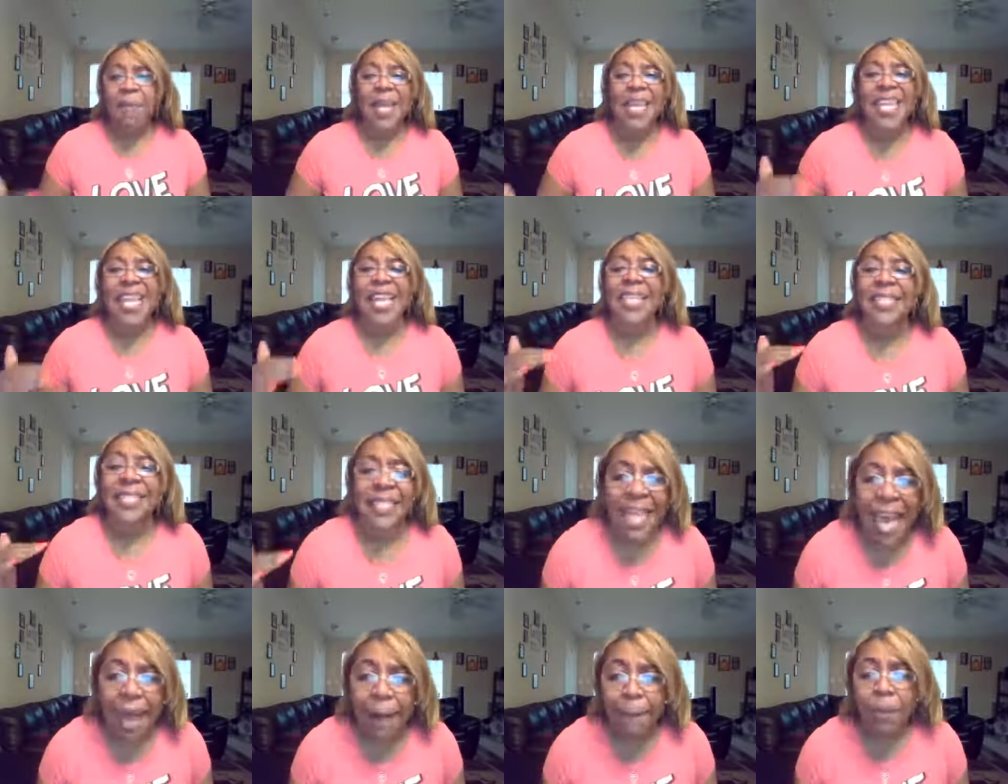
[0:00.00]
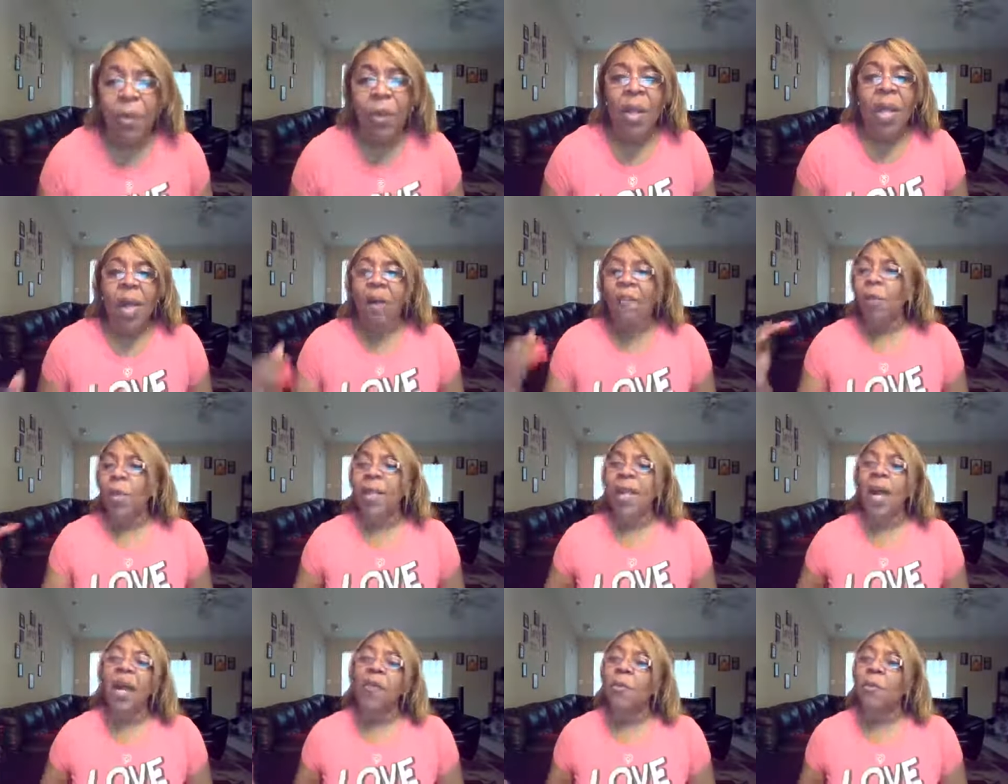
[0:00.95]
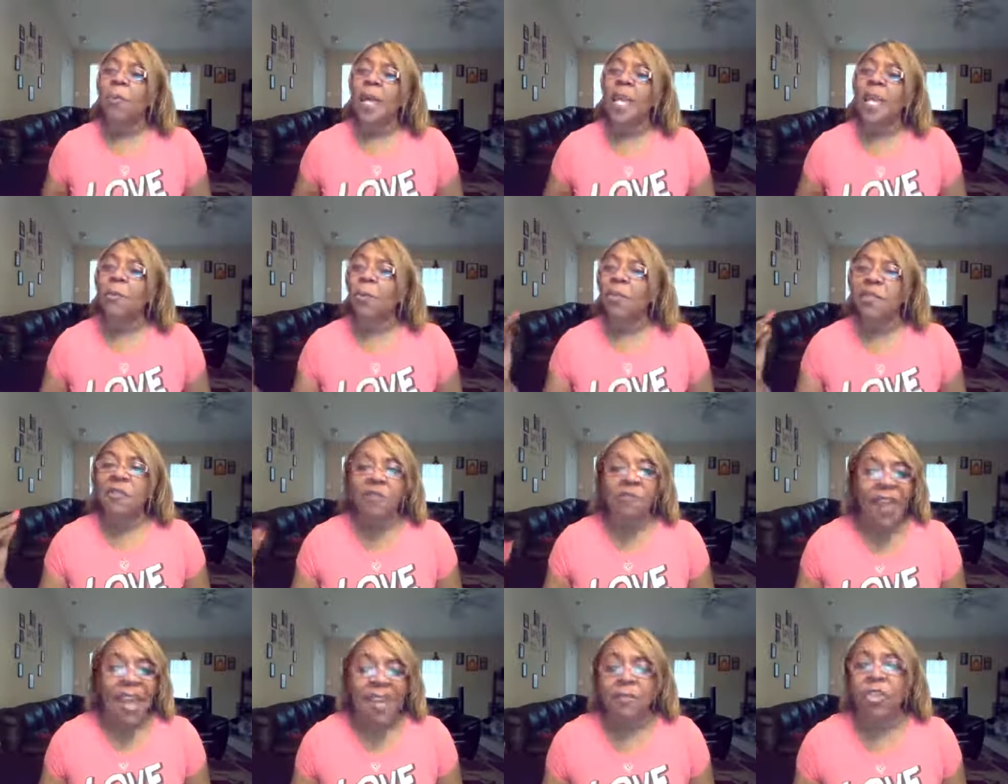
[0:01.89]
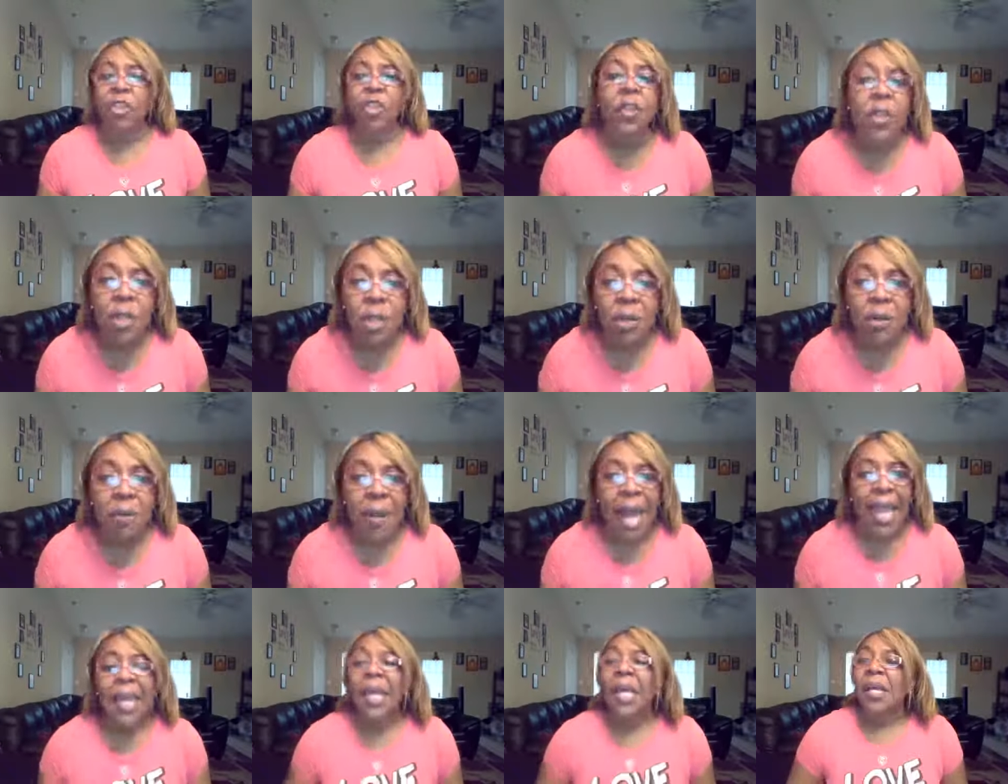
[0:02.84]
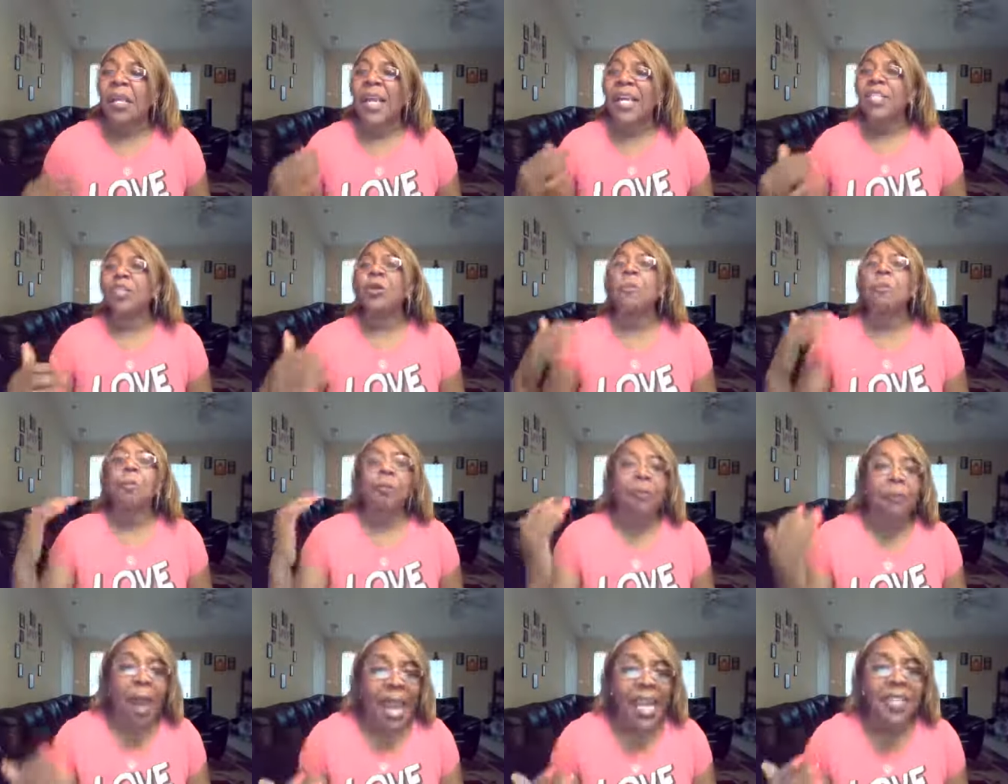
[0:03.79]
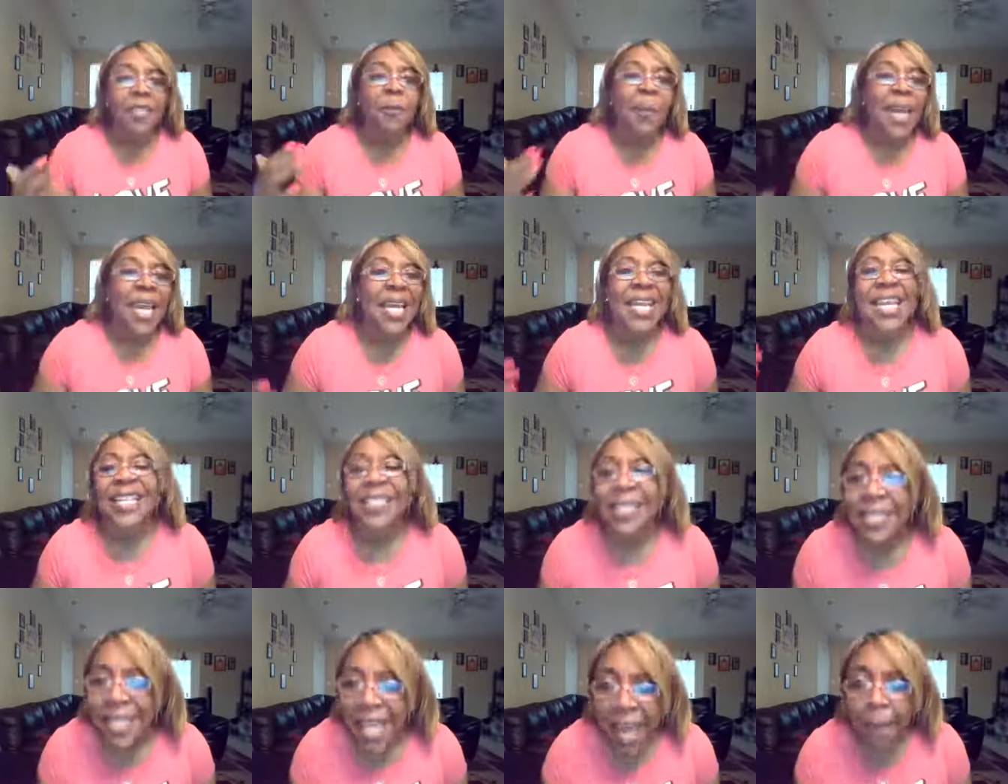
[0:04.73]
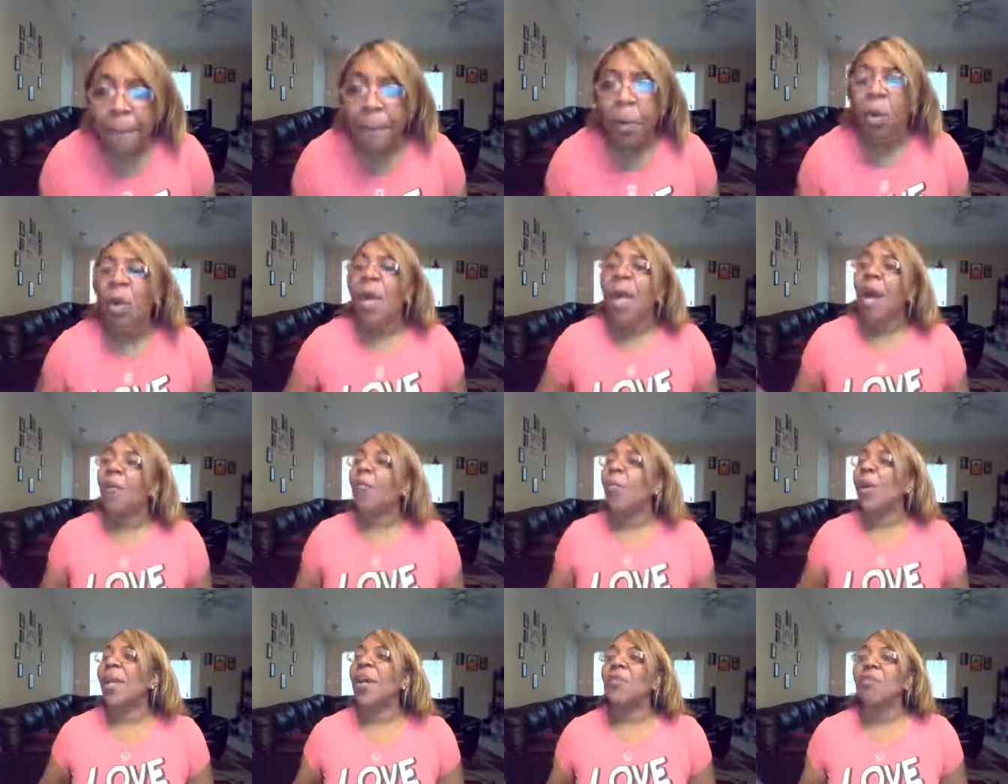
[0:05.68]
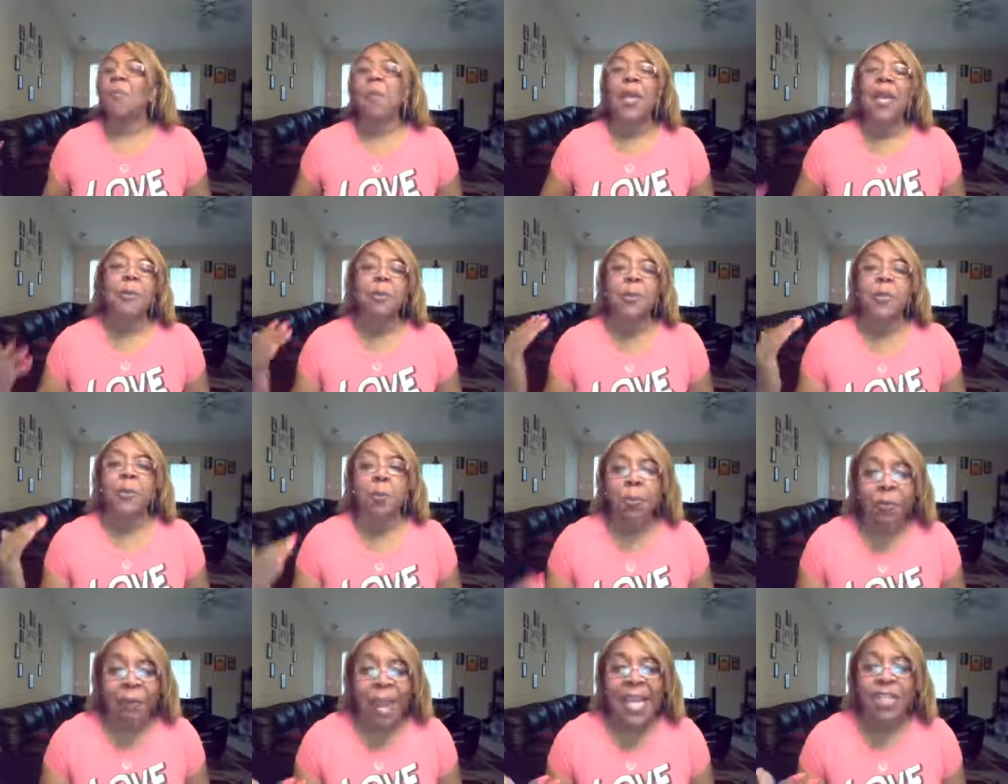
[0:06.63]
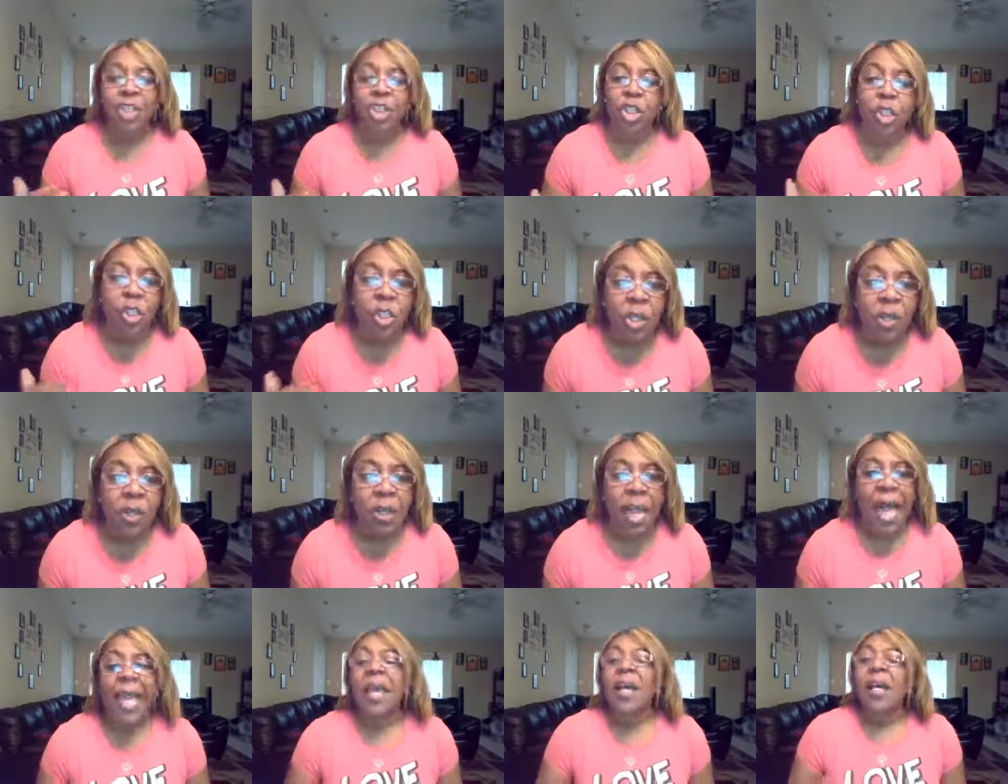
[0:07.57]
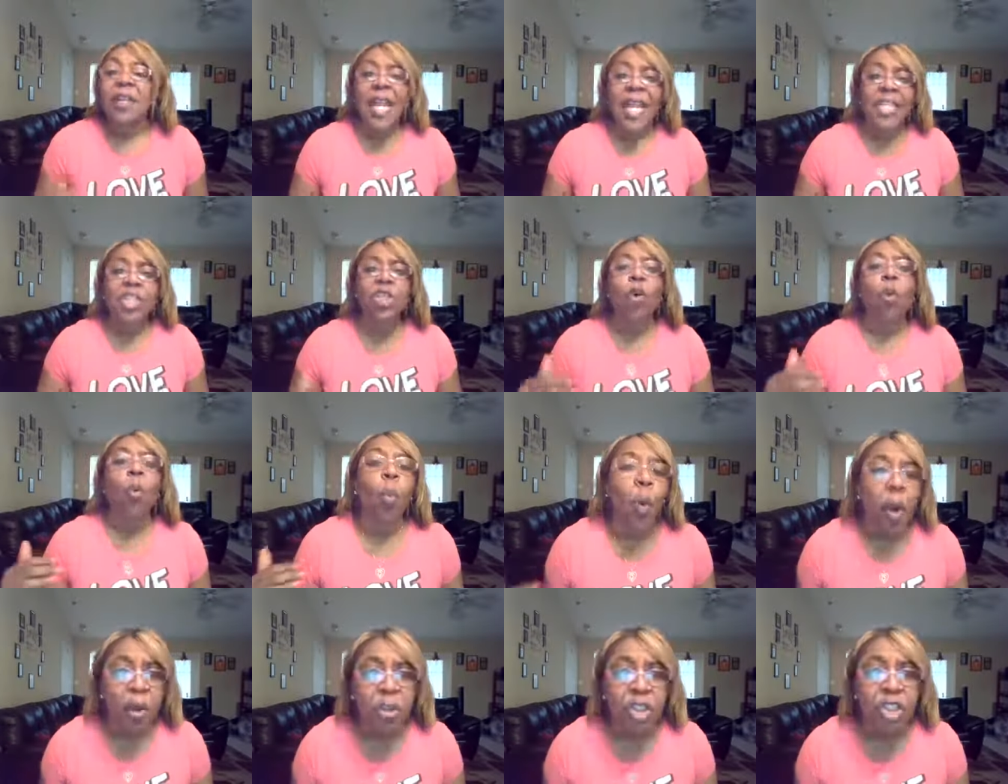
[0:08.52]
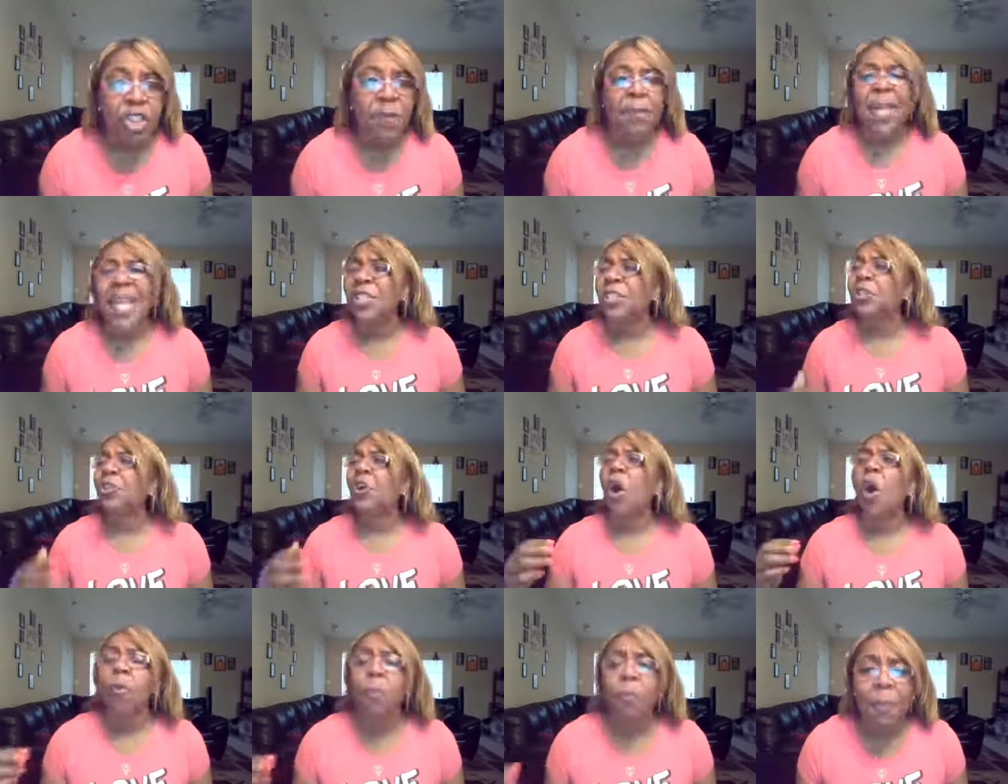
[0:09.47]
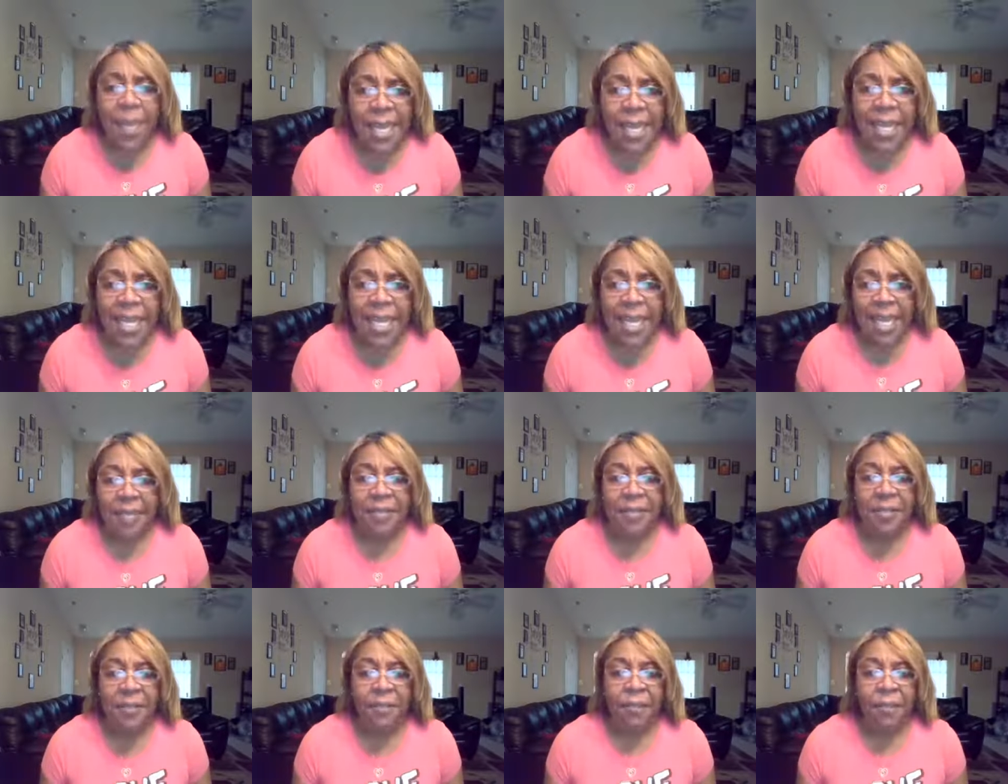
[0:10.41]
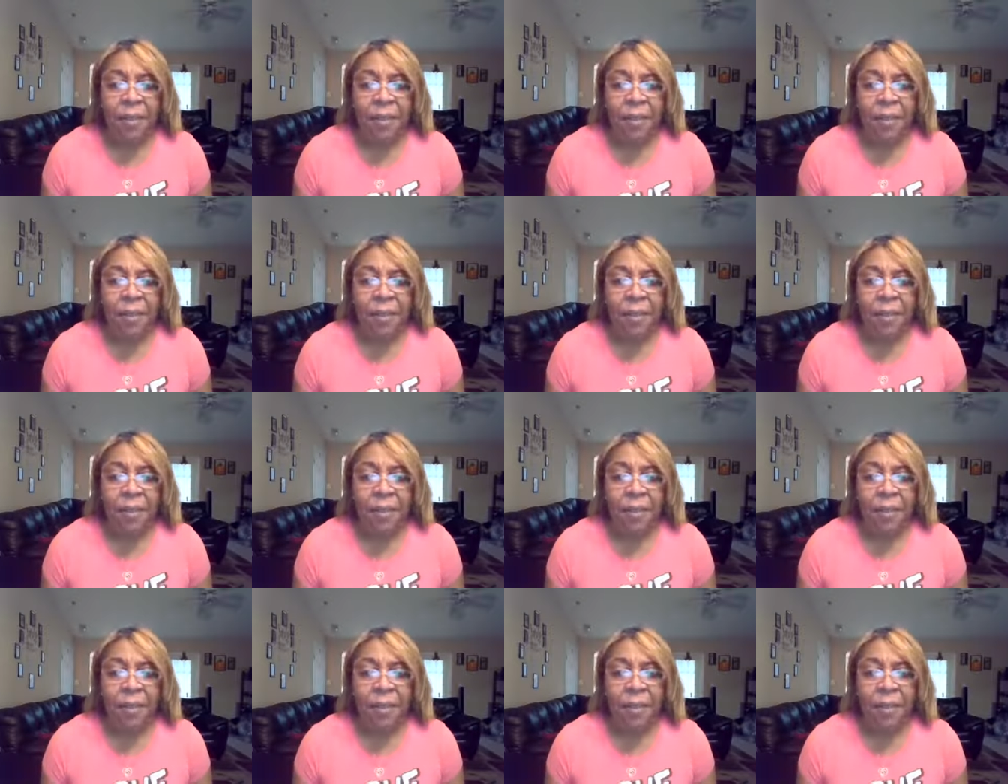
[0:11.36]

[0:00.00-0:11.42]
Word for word: be the example of what other people's faith should look like. Let your praise be an example of what other people's praise should look like. Let your worship, let your obedience.